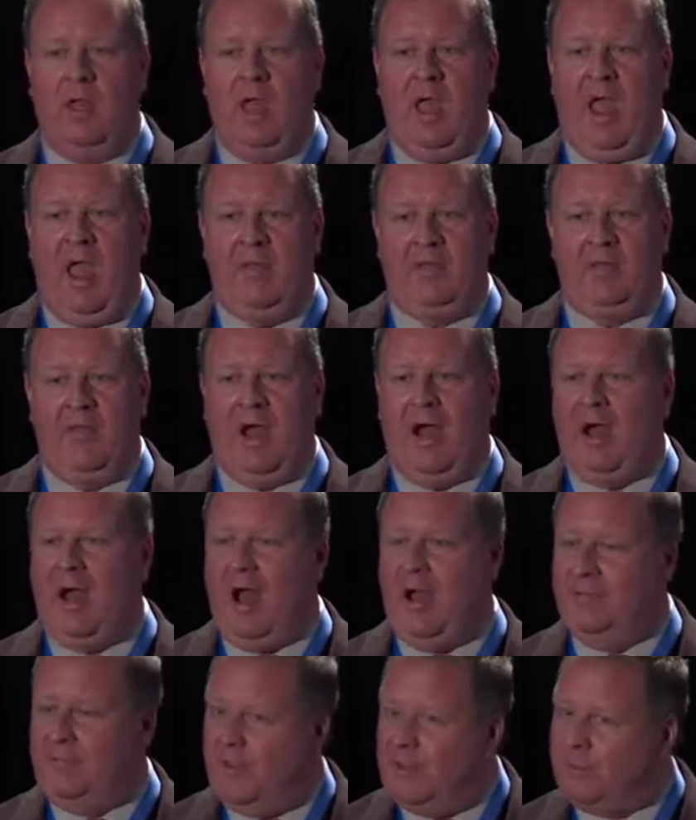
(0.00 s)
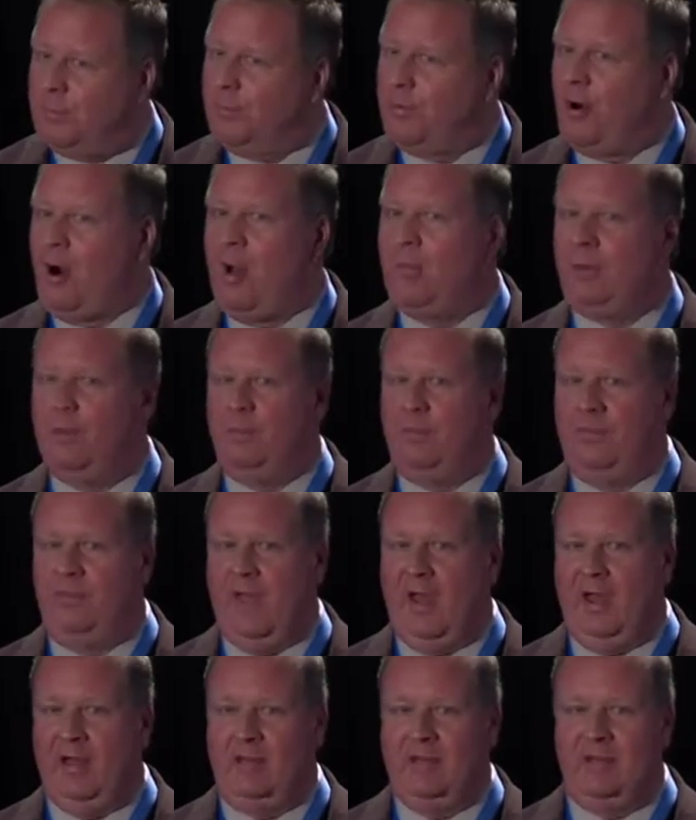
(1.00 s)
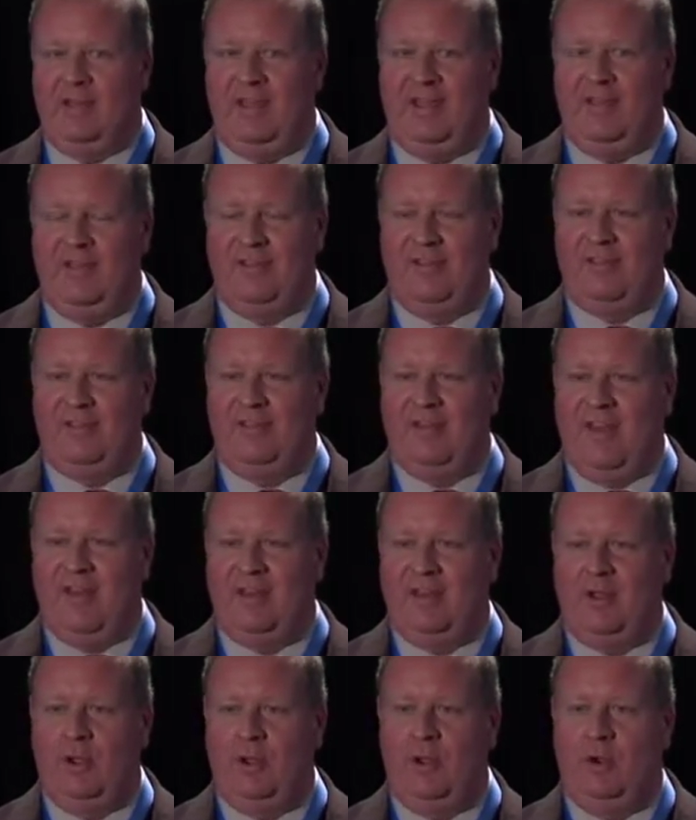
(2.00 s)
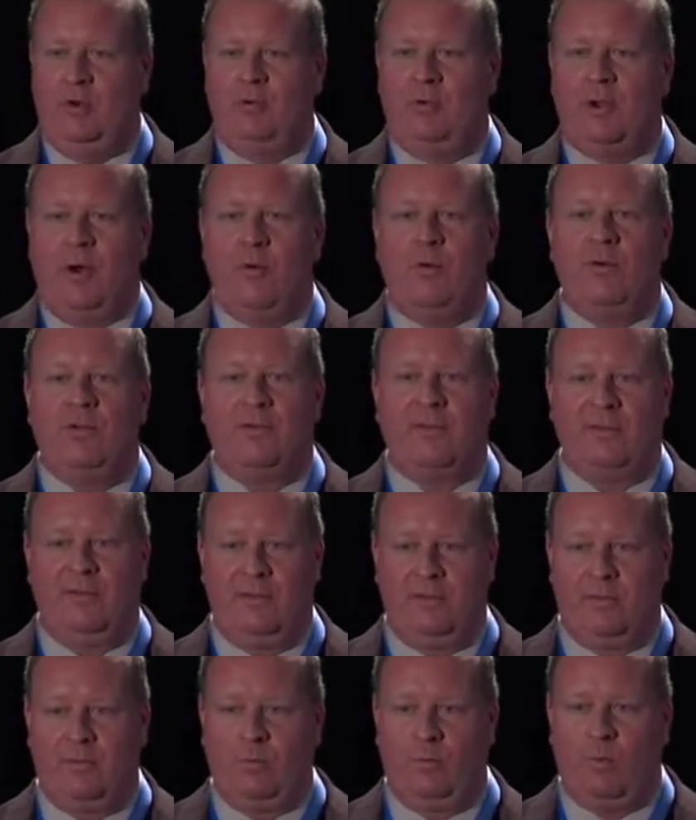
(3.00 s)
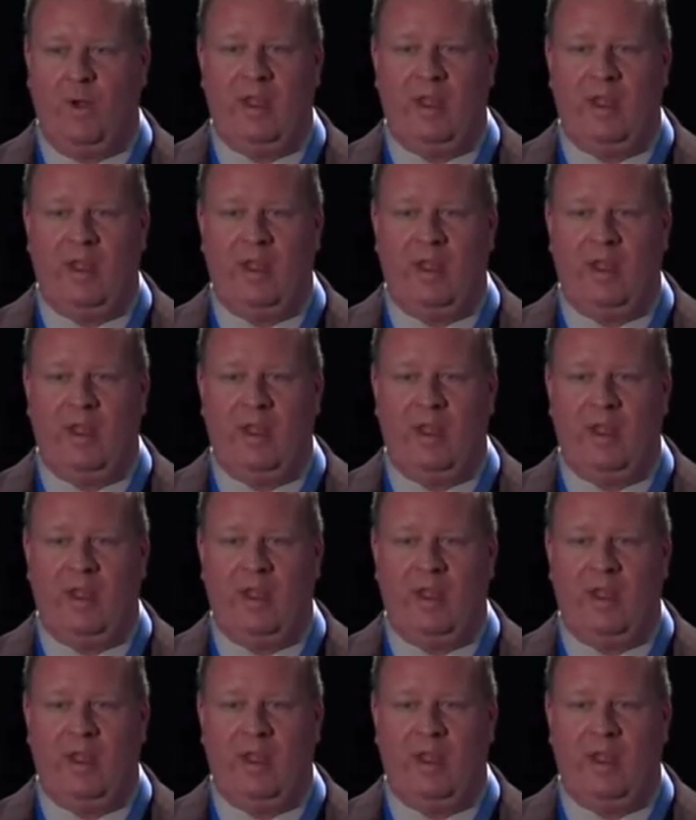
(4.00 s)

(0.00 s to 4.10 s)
And I think the problem with that is that your doses,